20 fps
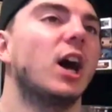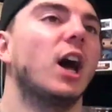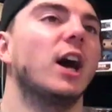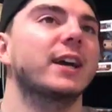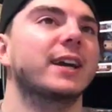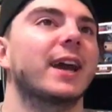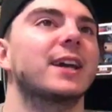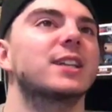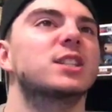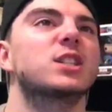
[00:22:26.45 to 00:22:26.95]

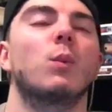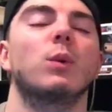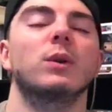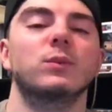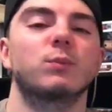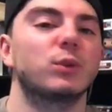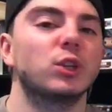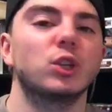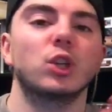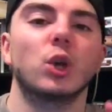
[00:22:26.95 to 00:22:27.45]
Okay, so
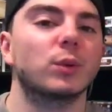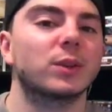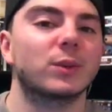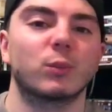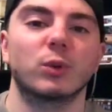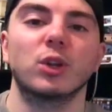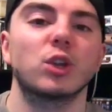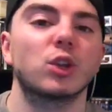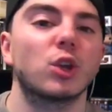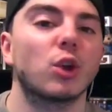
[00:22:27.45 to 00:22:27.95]
what, we didn't know what,
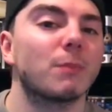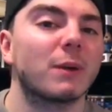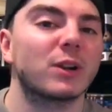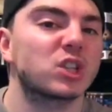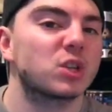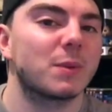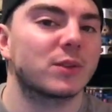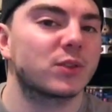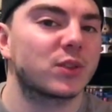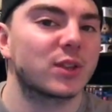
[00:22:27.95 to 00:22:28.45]
we didn't know
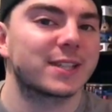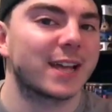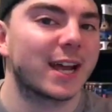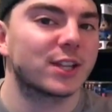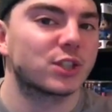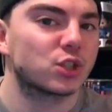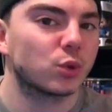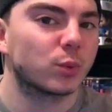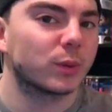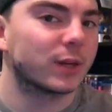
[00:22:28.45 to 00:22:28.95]
much about the
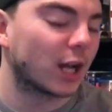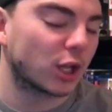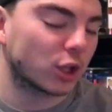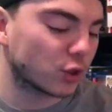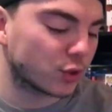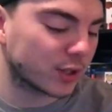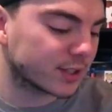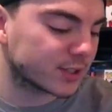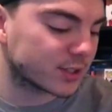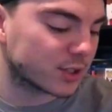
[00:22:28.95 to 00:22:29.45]
dad, do we? I
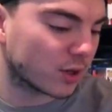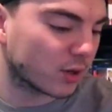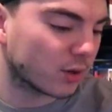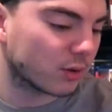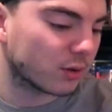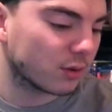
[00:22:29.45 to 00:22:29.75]
don't think so.